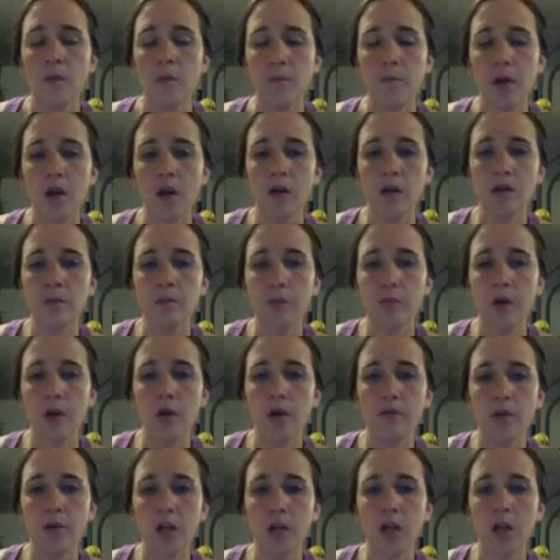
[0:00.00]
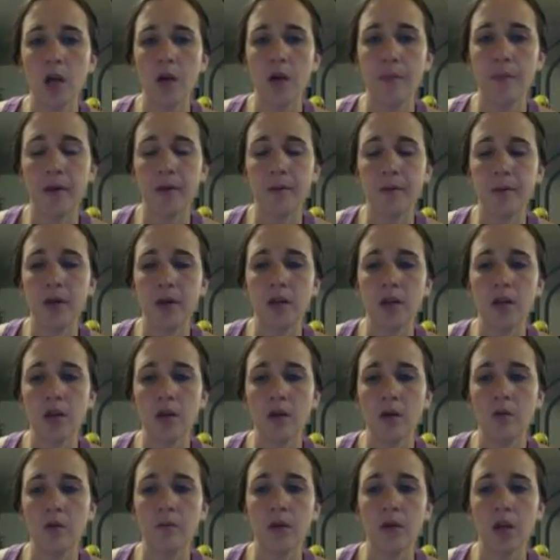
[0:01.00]
Parents brought reading up at a
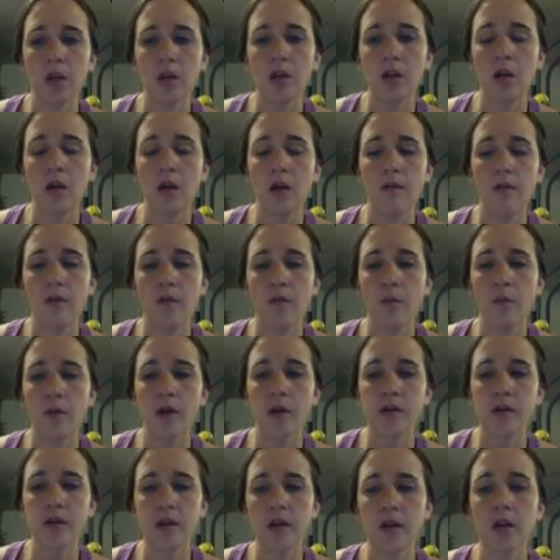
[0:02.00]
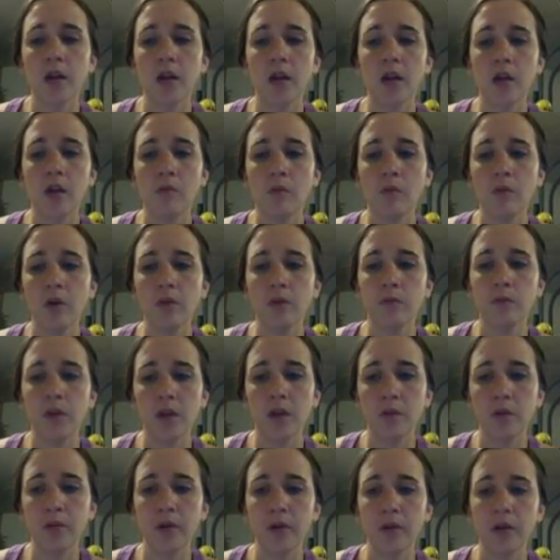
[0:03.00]
PTO meeting, and then the president emailed me,
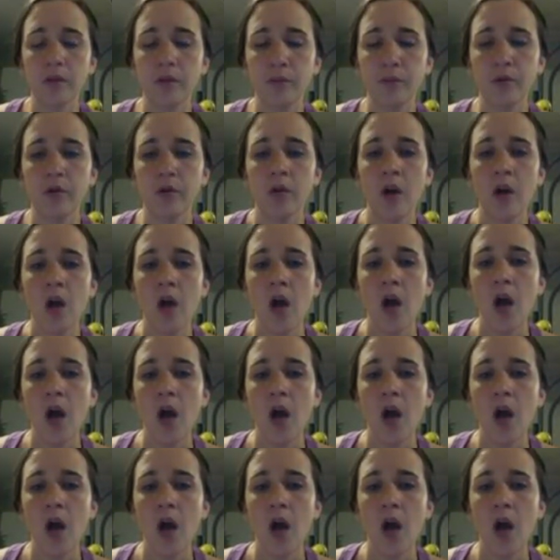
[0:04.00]
the principal.